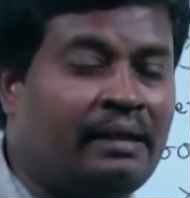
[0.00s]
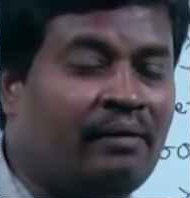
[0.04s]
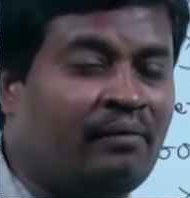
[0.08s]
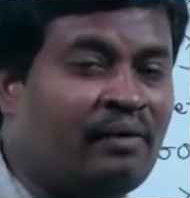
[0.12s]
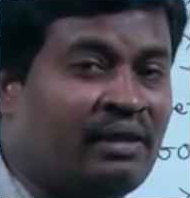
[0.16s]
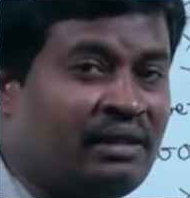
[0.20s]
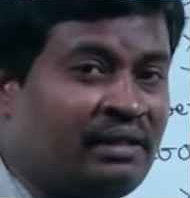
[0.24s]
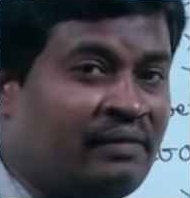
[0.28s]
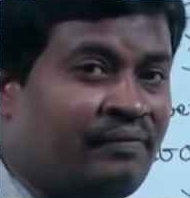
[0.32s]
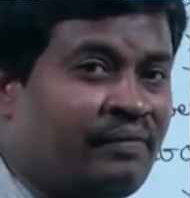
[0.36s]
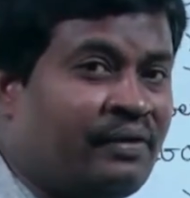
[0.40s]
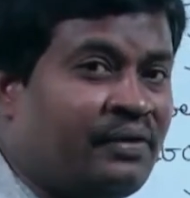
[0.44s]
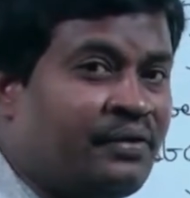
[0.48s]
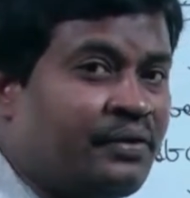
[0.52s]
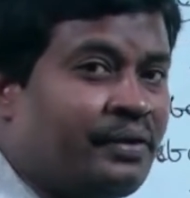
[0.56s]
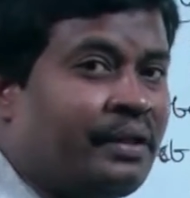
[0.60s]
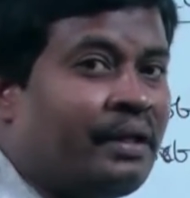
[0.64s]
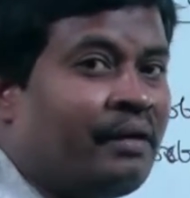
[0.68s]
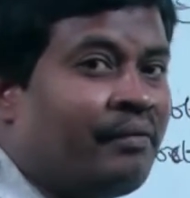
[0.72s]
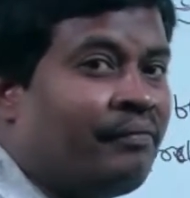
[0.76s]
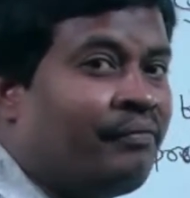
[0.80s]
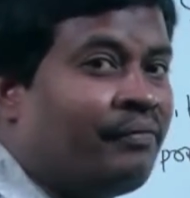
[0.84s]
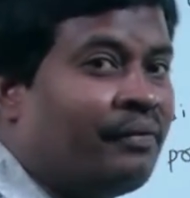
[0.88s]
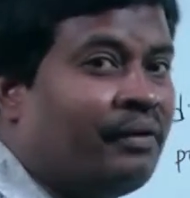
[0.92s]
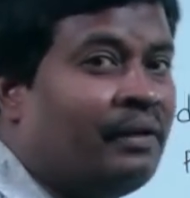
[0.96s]
What is the function
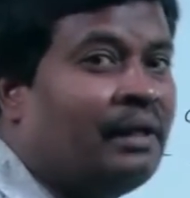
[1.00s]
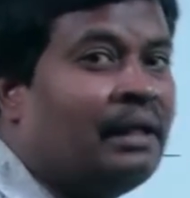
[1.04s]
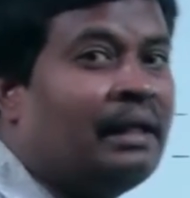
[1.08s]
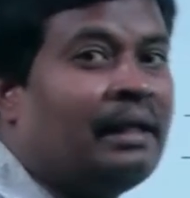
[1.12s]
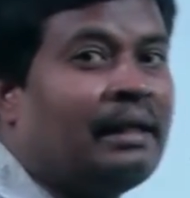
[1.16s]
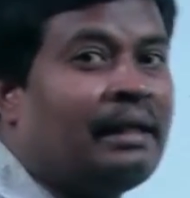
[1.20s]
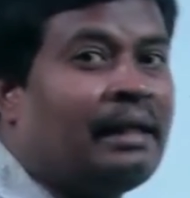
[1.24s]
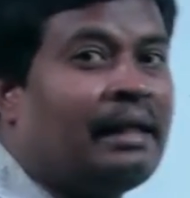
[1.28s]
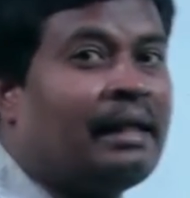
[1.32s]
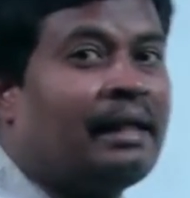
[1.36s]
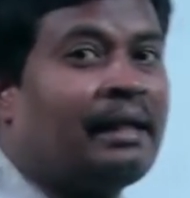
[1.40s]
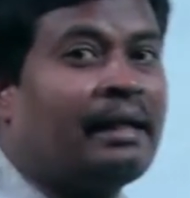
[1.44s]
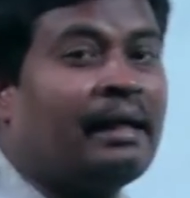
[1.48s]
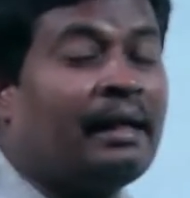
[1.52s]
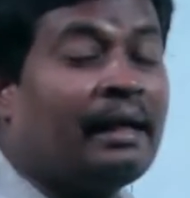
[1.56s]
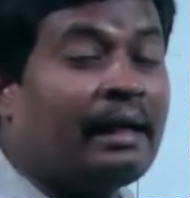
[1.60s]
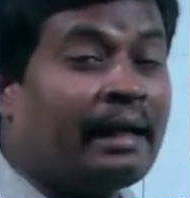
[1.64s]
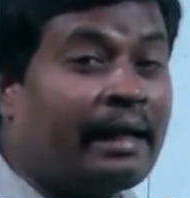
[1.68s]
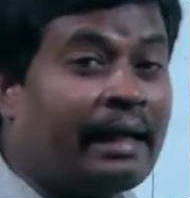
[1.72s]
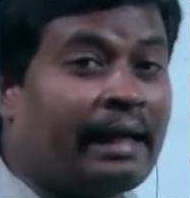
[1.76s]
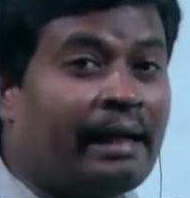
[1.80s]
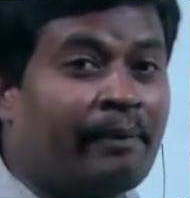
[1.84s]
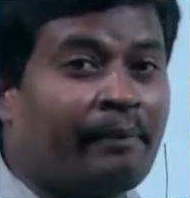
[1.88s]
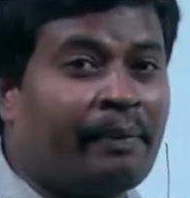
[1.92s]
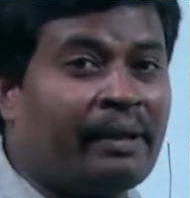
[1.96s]
of
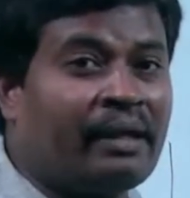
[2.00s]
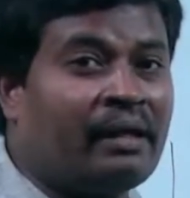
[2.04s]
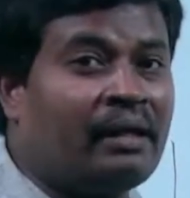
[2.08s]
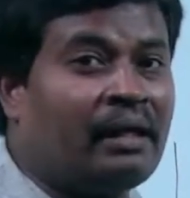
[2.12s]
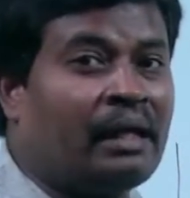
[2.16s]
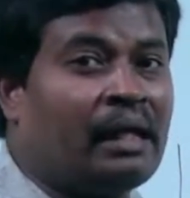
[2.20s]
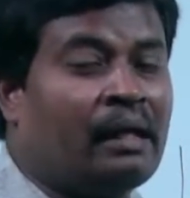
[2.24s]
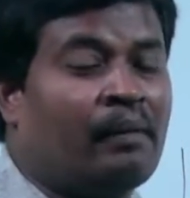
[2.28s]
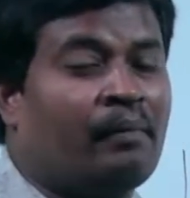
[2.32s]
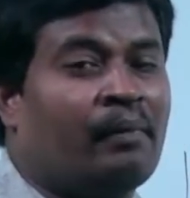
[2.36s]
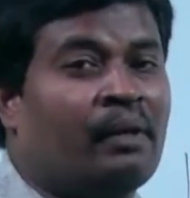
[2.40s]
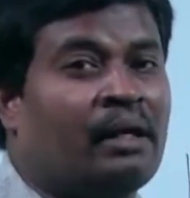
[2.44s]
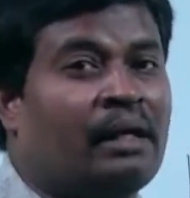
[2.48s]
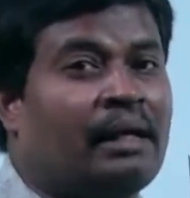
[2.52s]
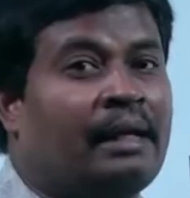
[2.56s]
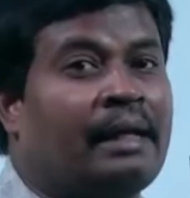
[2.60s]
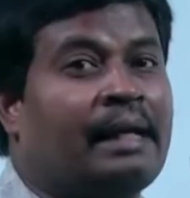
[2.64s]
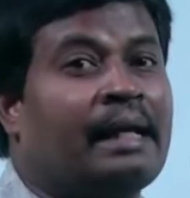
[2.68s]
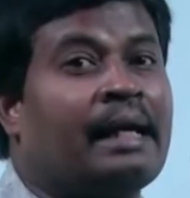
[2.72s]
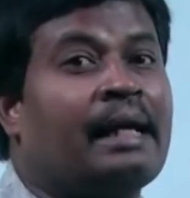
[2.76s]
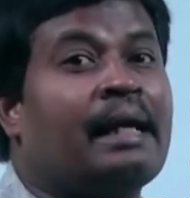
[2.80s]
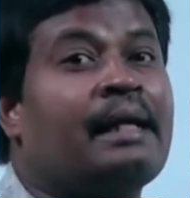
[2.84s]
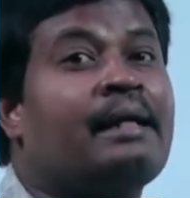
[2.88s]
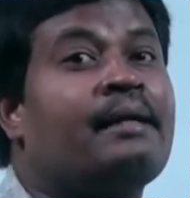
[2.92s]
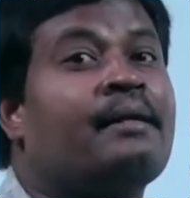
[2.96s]
ray parenchyma?
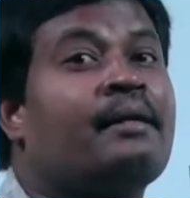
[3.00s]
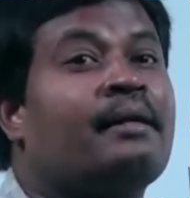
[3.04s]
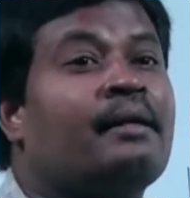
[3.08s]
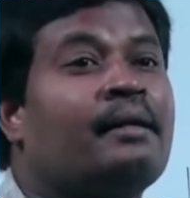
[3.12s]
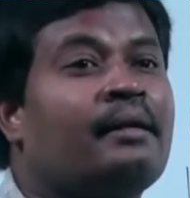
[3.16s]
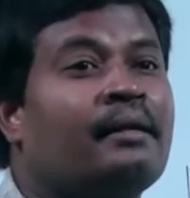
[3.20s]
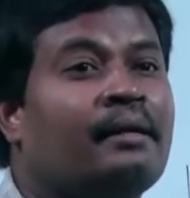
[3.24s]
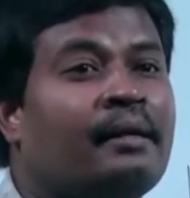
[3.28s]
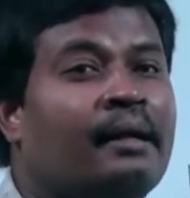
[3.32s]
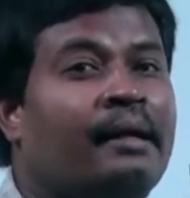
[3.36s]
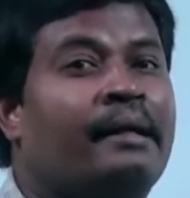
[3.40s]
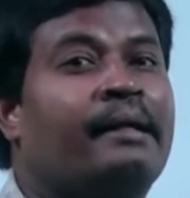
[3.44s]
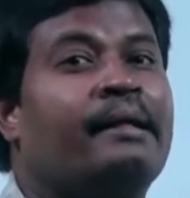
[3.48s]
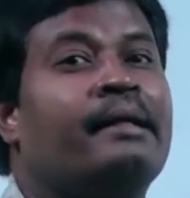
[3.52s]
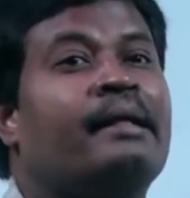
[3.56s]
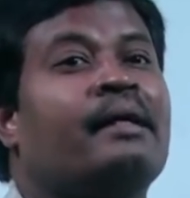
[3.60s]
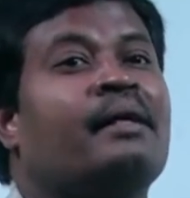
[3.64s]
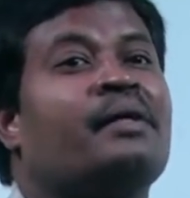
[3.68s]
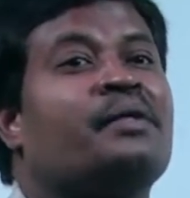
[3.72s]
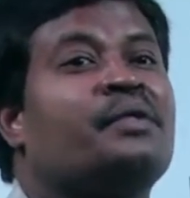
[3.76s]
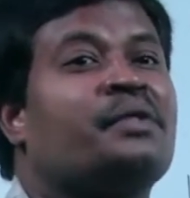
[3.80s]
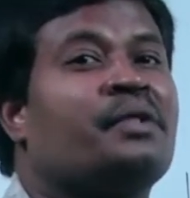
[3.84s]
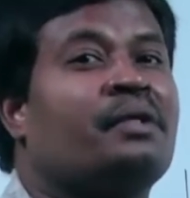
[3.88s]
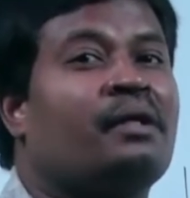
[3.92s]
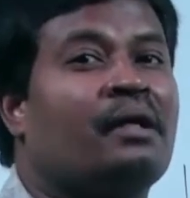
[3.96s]
Lateral
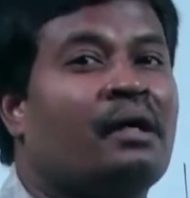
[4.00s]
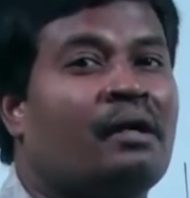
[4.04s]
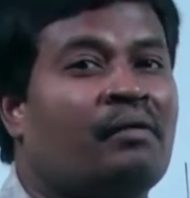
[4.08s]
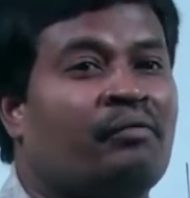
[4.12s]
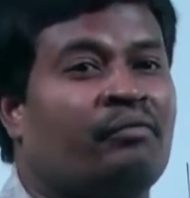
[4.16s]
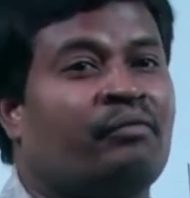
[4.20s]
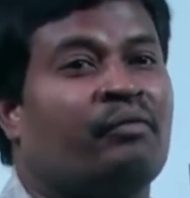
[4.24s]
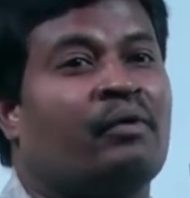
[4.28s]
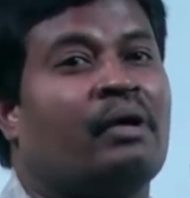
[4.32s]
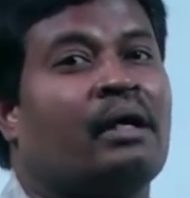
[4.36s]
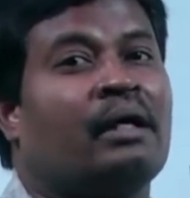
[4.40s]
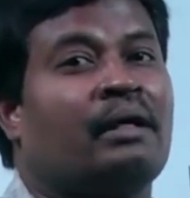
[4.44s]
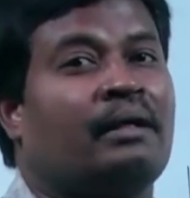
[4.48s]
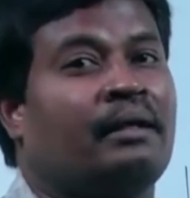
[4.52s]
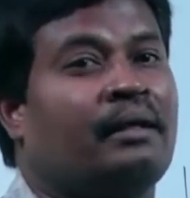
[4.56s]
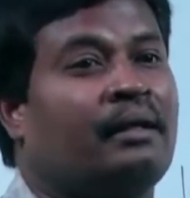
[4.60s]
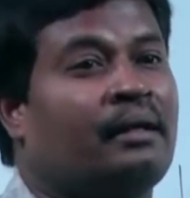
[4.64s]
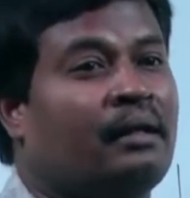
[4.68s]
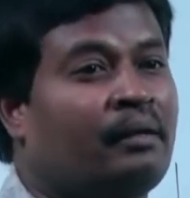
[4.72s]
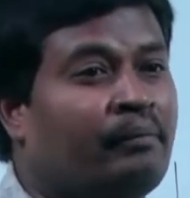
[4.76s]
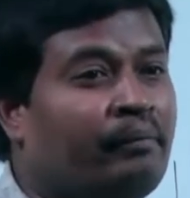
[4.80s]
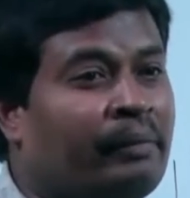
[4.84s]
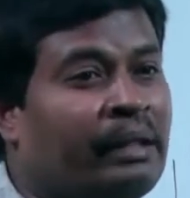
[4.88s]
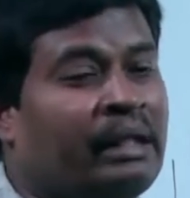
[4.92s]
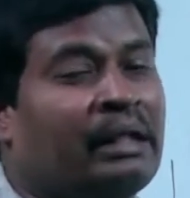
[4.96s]
conduction of
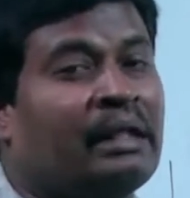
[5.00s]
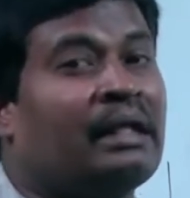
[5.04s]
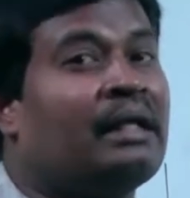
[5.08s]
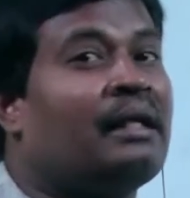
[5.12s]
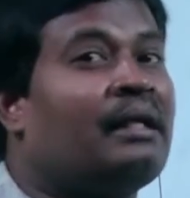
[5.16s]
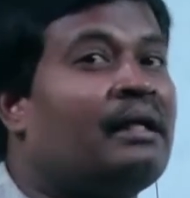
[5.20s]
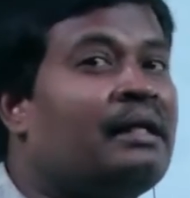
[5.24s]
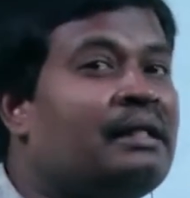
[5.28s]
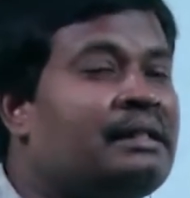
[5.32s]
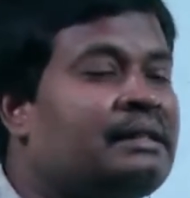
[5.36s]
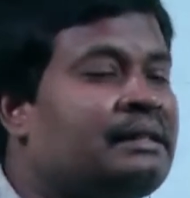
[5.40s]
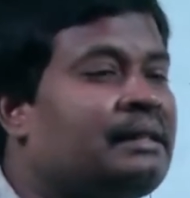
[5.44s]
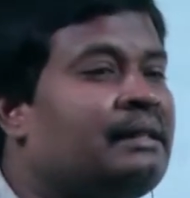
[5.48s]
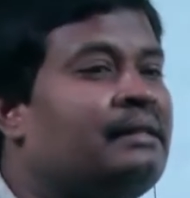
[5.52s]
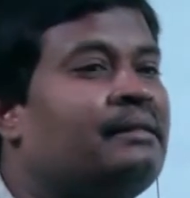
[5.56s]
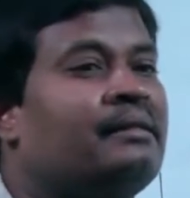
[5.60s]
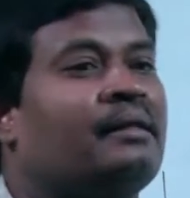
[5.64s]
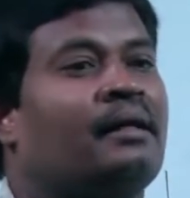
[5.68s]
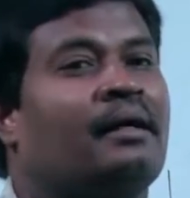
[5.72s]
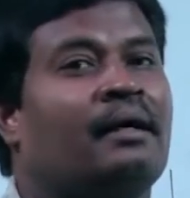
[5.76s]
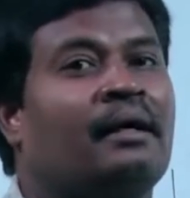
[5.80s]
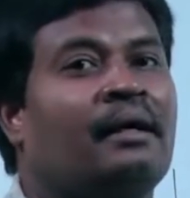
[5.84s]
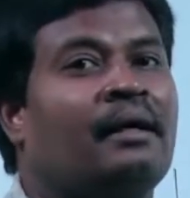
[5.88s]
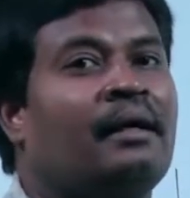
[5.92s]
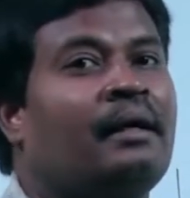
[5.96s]
water minerals in
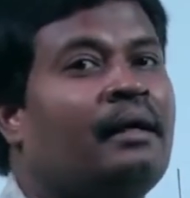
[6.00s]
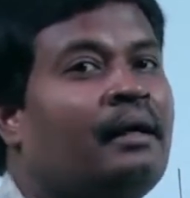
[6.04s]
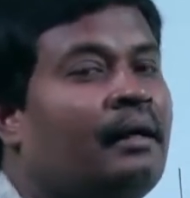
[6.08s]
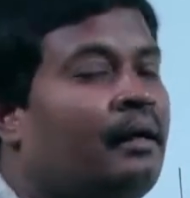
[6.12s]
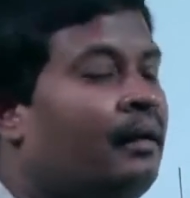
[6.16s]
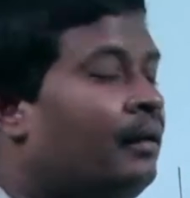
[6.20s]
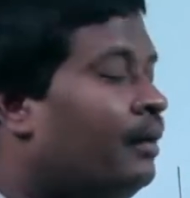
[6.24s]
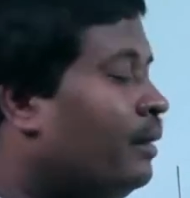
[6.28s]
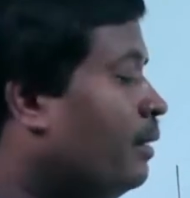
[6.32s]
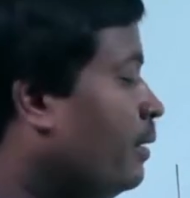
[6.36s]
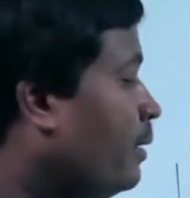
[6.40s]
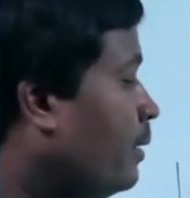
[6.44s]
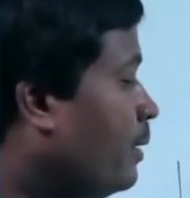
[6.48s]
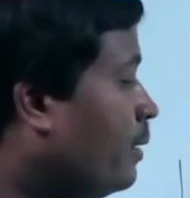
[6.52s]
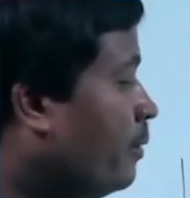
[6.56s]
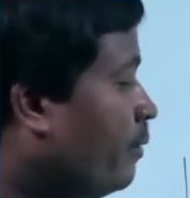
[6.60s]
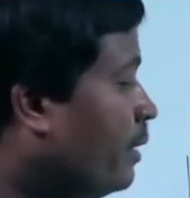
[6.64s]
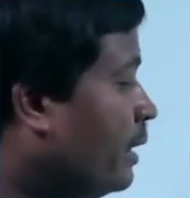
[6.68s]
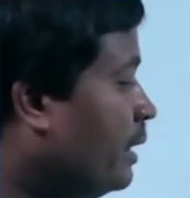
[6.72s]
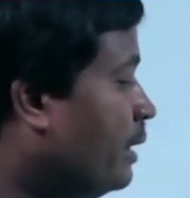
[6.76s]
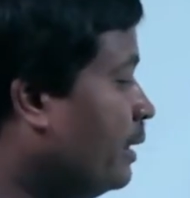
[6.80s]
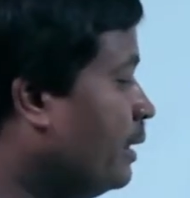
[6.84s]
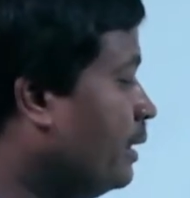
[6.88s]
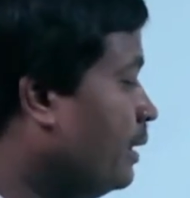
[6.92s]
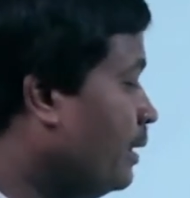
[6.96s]
the
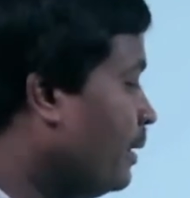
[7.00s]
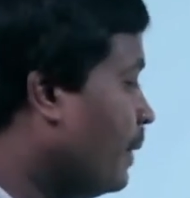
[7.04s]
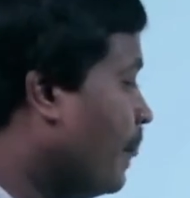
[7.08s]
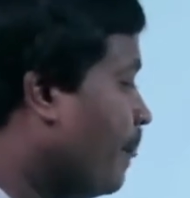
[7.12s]
water